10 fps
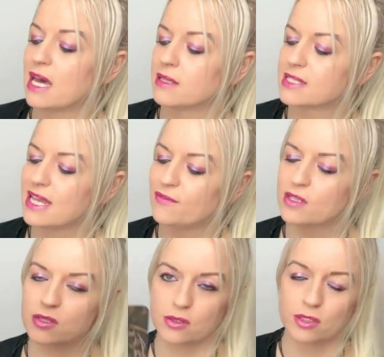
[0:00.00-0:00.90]
out. The Seven of
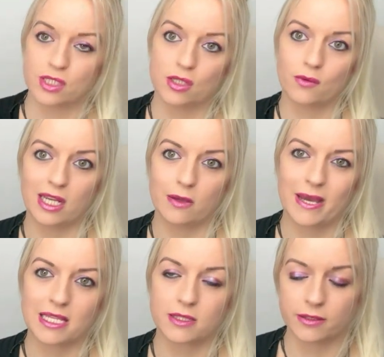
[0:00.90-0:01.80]
Swords and the Queen of
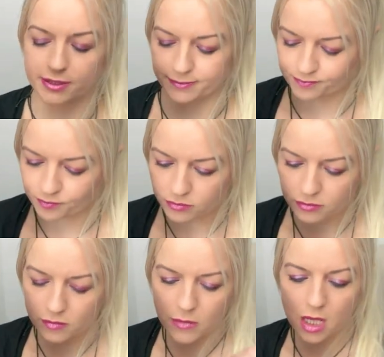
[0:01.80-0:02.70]
Pentacles.
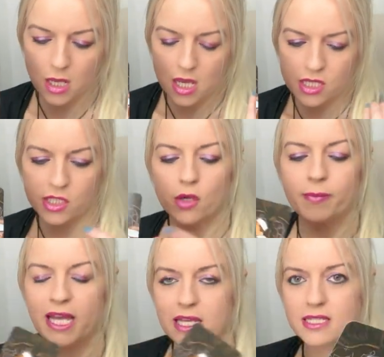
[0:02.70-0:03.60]
So your
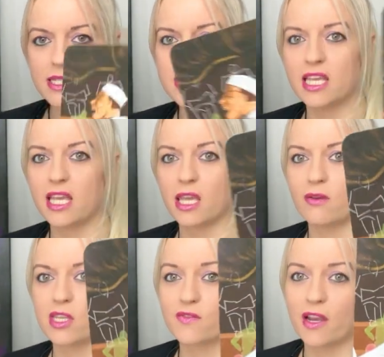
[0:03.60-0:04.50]
person is seeing you
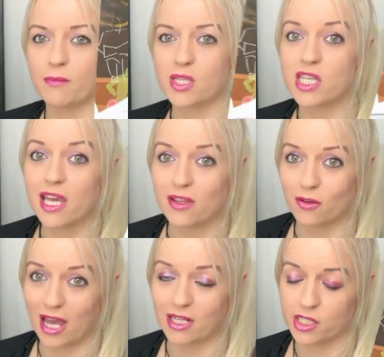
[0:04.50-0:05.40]
in this very
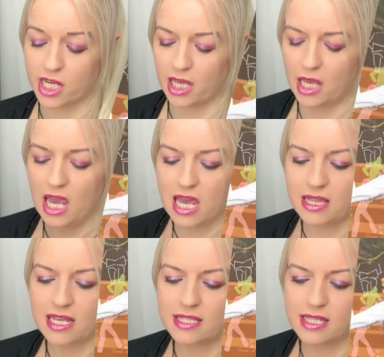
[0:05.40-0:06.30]
maternal energy.
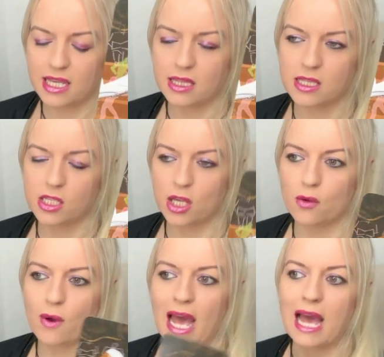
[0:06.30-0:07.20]
They're seeing
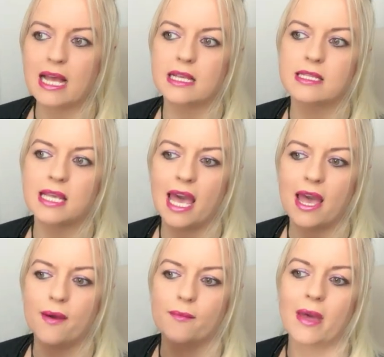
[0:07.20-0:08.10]
you as
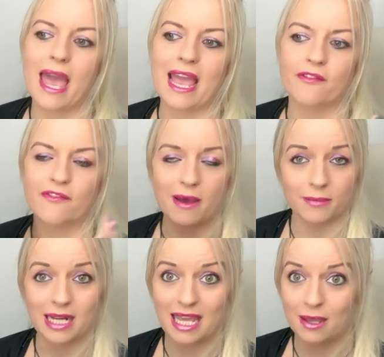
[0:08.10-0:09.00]
a
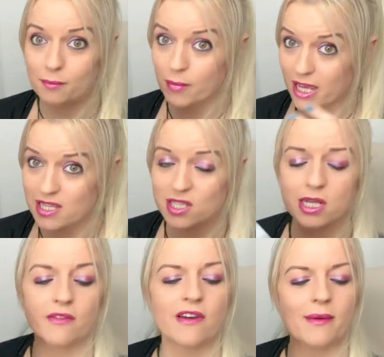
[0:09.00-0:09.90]
family person,
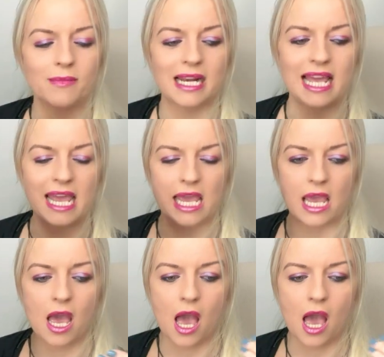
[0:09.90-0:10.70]
a family